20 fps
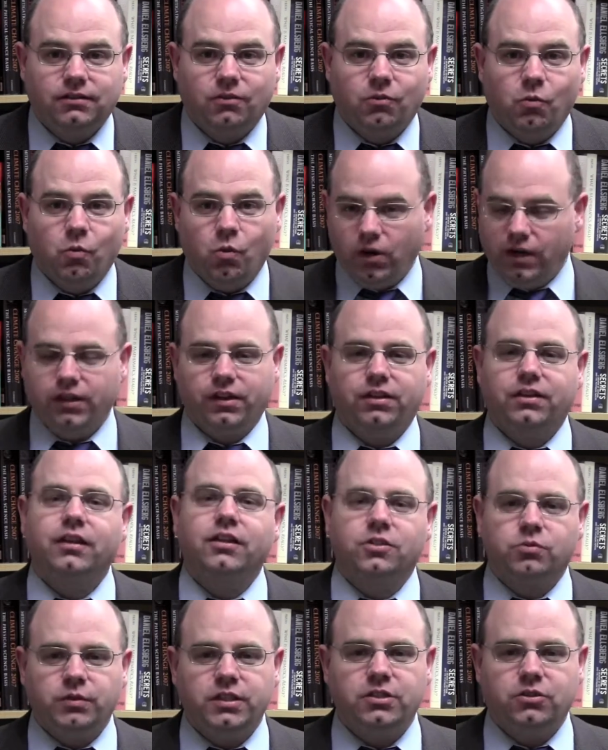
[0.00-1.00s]
One of the
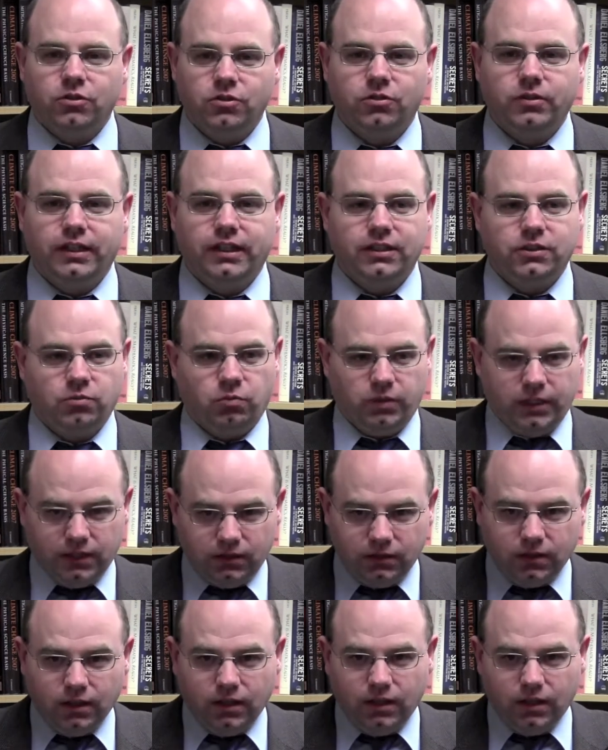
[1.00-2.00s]
things we do is
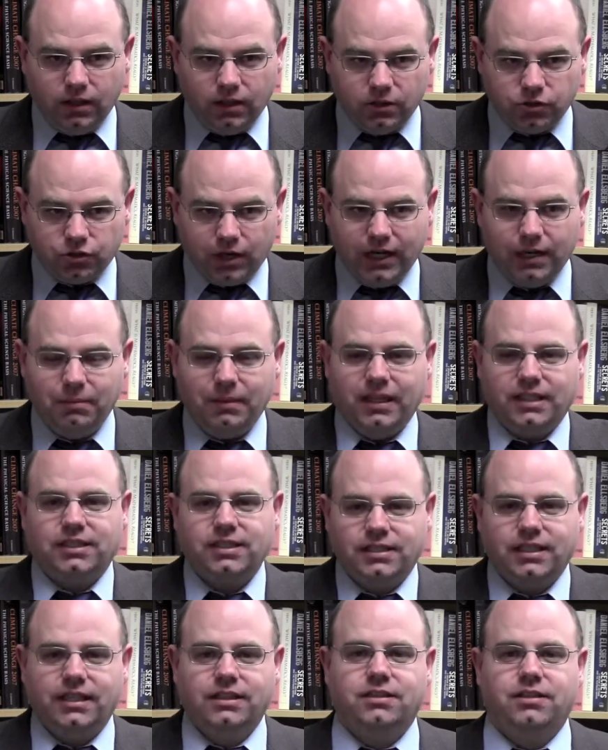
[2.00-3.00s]
we try to make
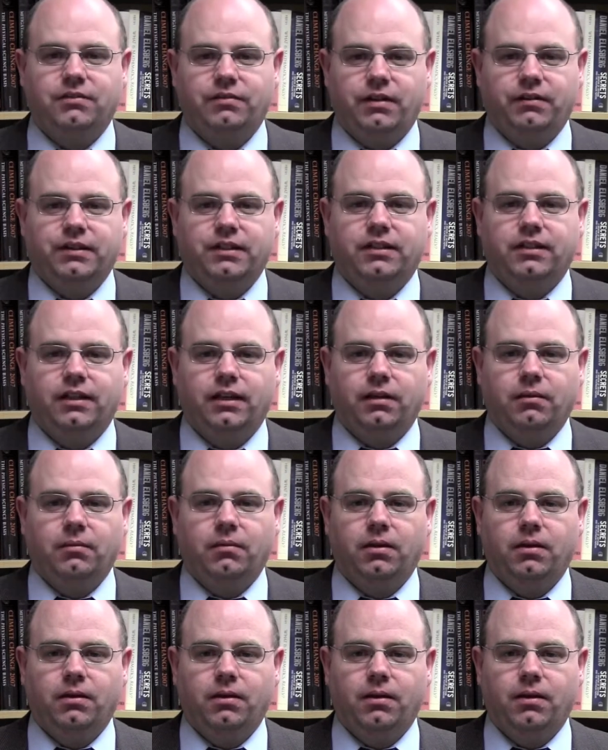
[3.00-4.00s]
sense of
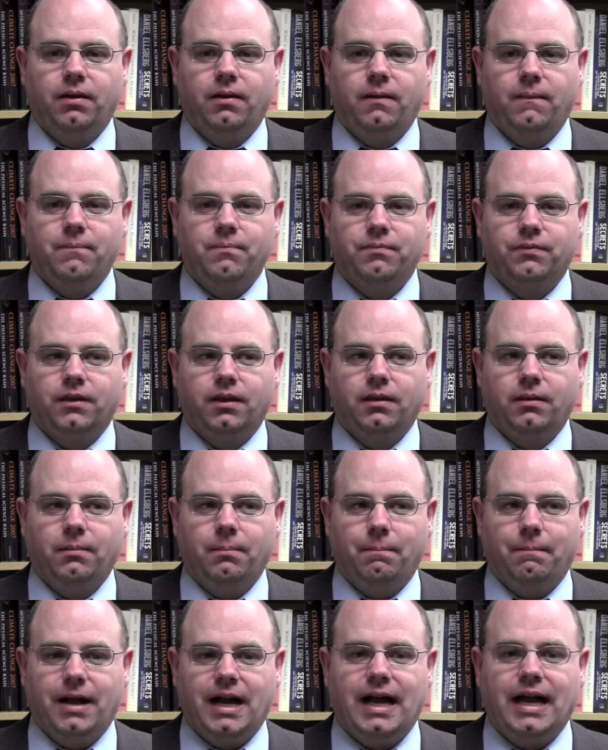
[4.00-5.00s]
everything
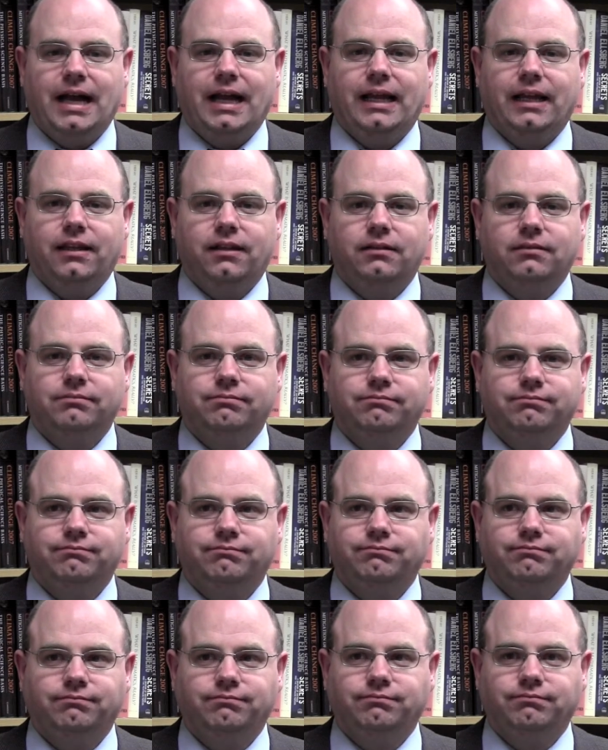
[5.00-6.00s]
by
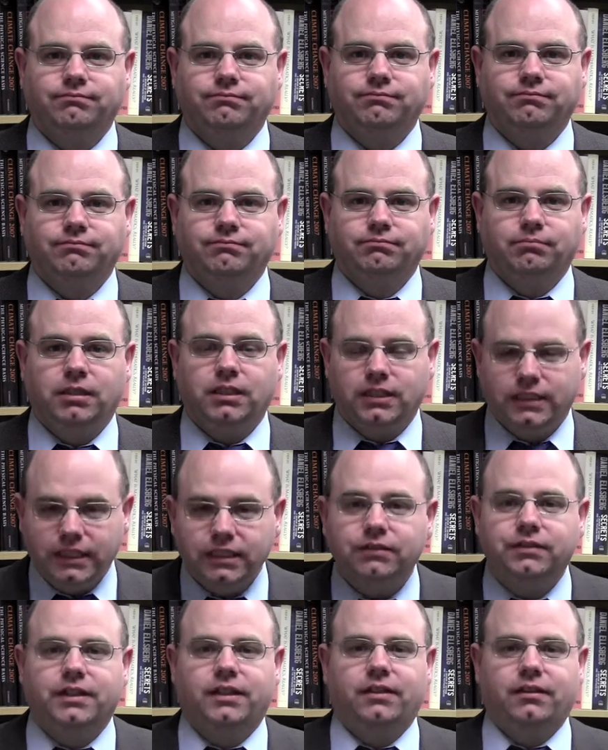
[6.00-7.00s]

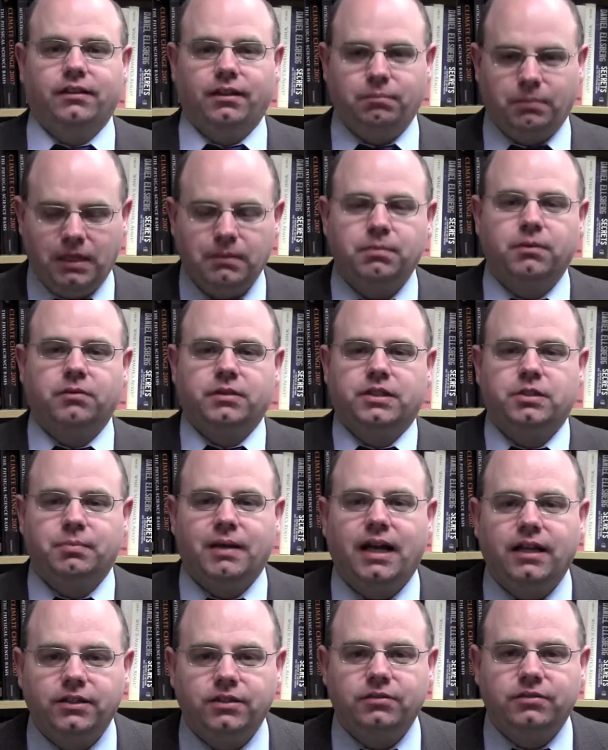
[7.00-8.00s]
believing that people
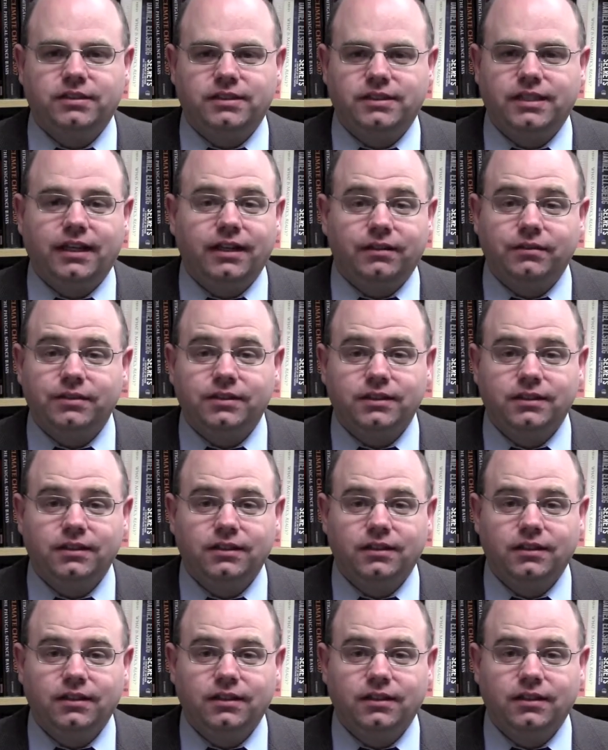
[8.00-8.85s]
respond to incentives.